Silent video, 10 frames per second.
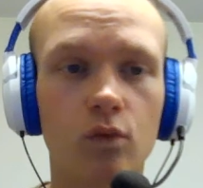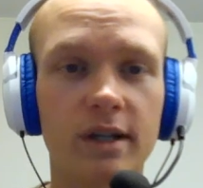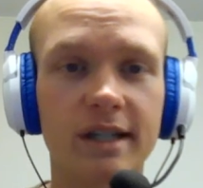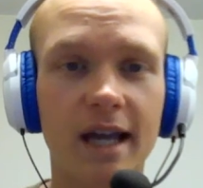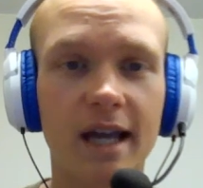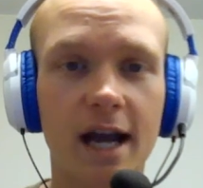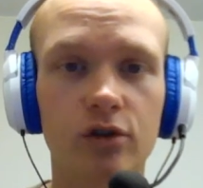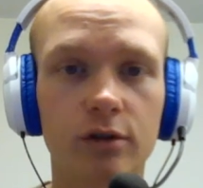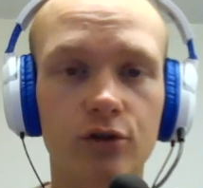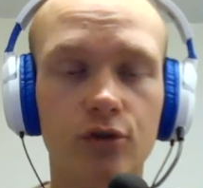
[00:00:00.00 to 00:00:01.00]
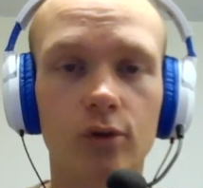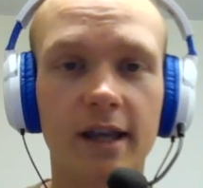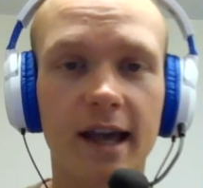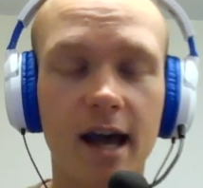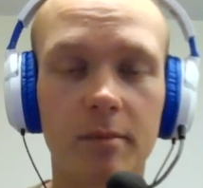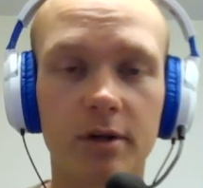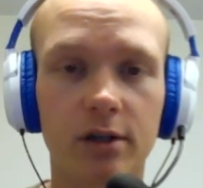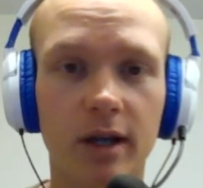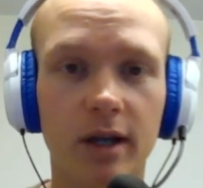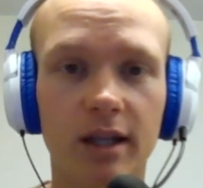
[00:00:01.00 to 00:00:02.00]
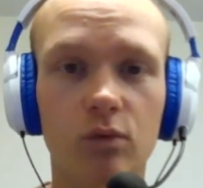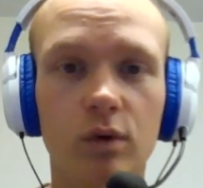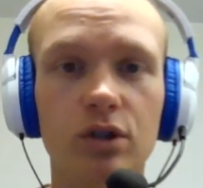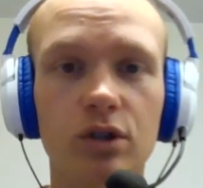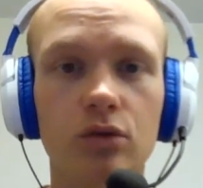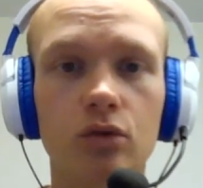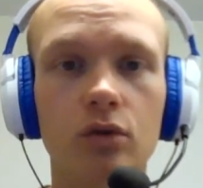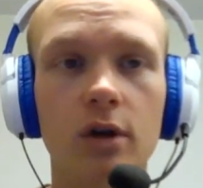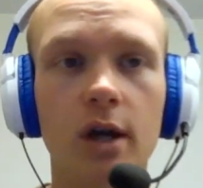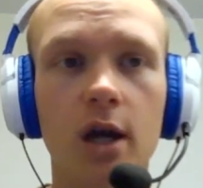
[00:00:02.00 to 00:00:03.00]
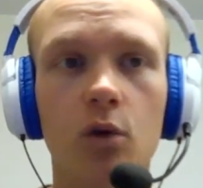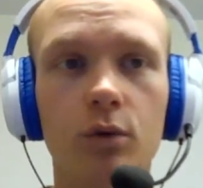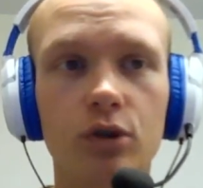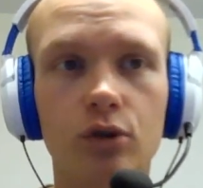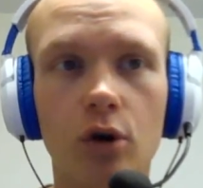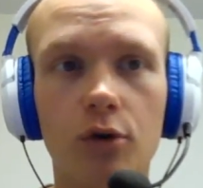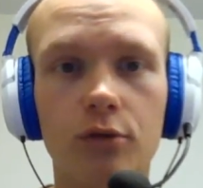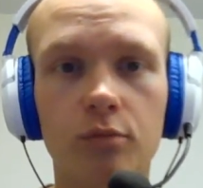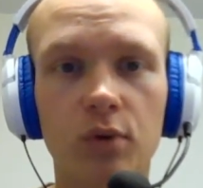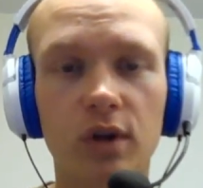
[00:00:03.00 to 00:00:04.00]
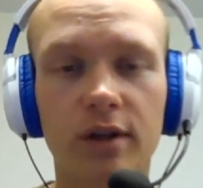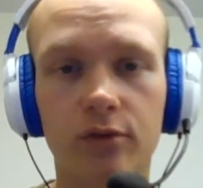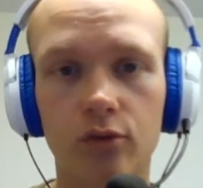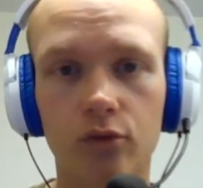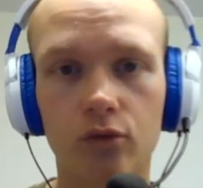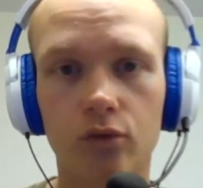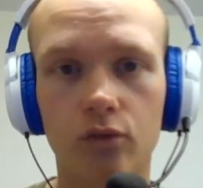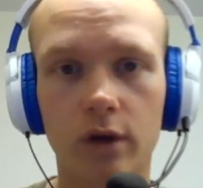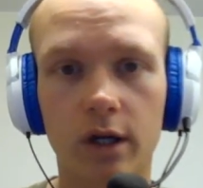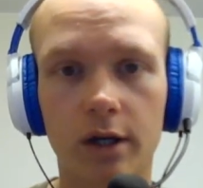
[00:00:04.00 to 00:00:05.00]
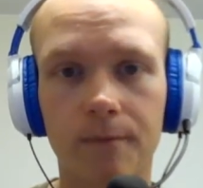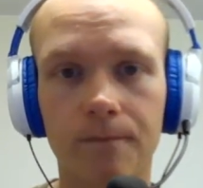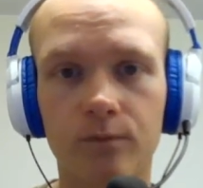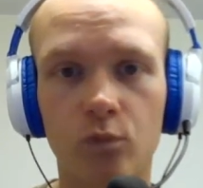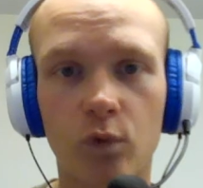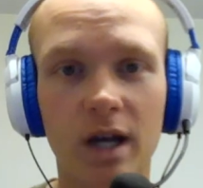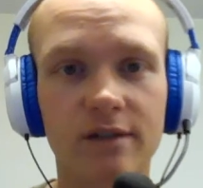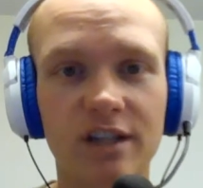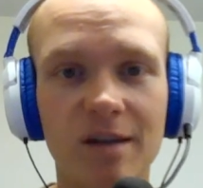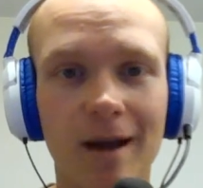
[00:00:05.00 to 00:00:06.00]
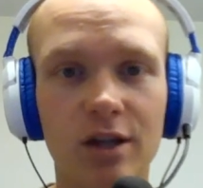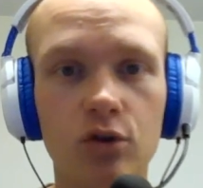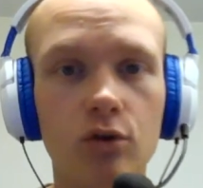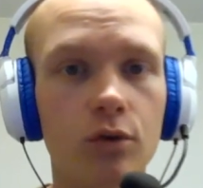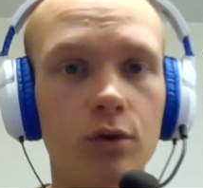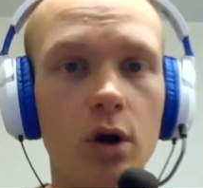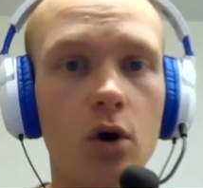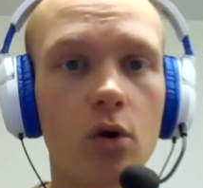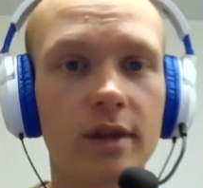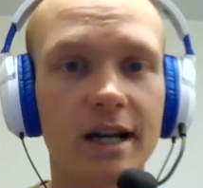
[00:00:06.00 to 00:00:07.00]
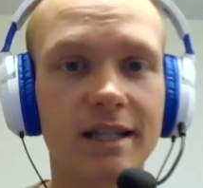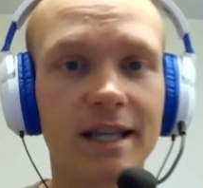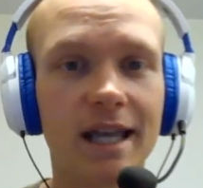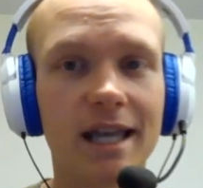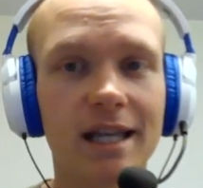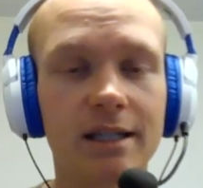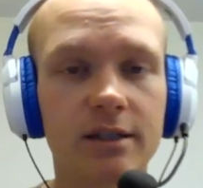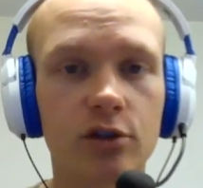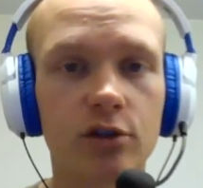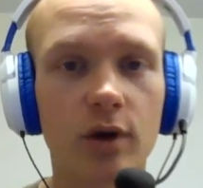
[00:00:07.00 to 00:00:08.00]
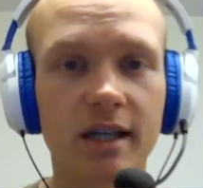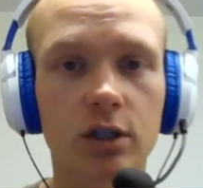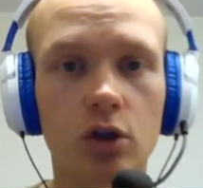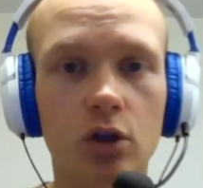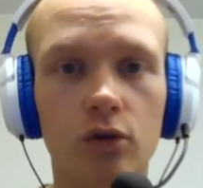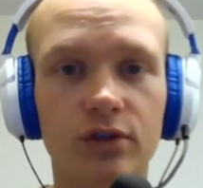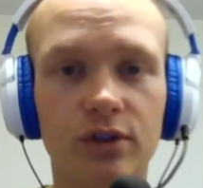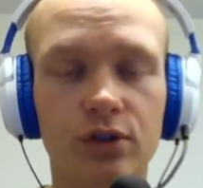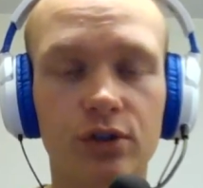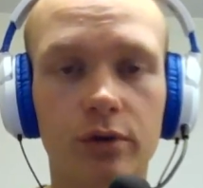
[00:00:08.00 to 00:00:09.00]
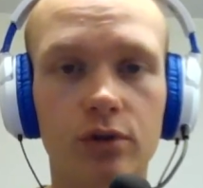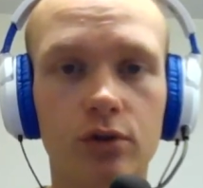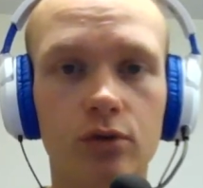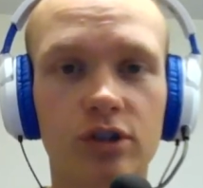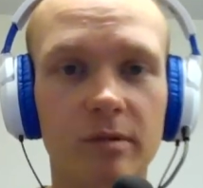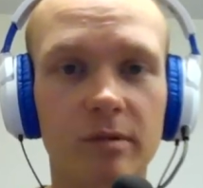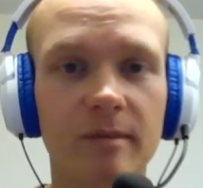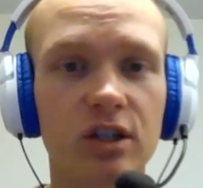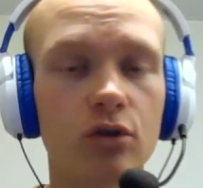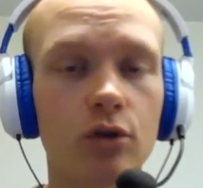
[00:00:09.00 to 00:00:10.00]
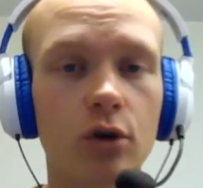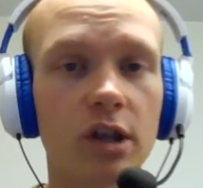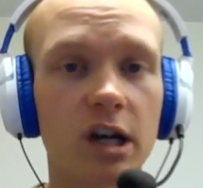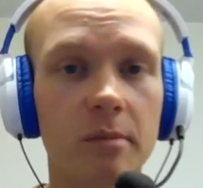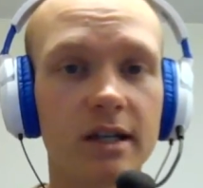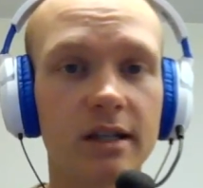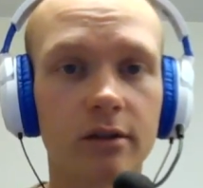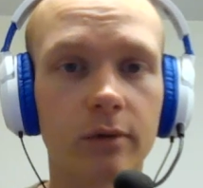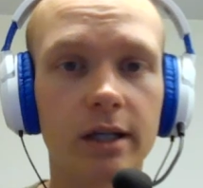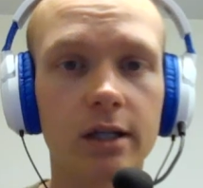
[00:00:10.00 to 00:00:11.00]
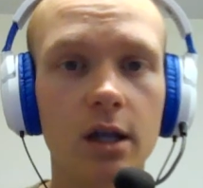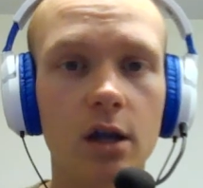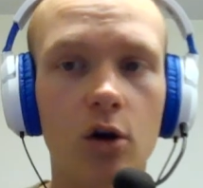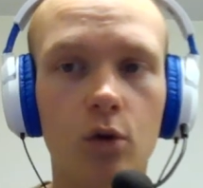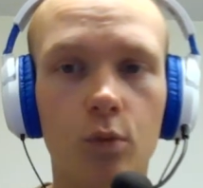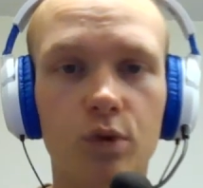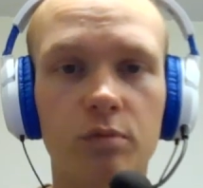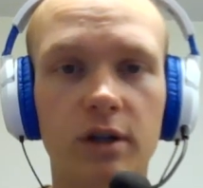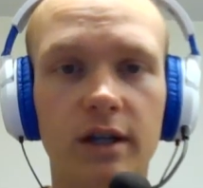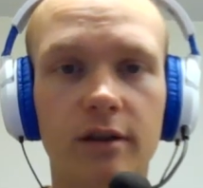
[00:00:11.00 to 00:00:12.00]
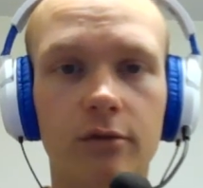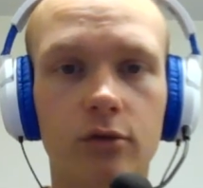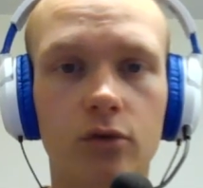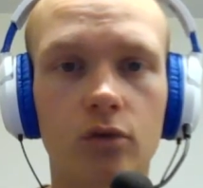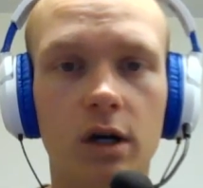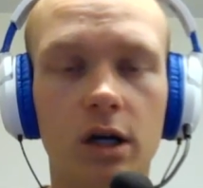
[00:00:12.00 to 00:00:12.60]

is actually truly happening, right? Like when you go to play through Rise of Tiamat, you don't know that at the end the dragon cult is going to summon Tiamat. You don't know that immediately, right? Or when you play through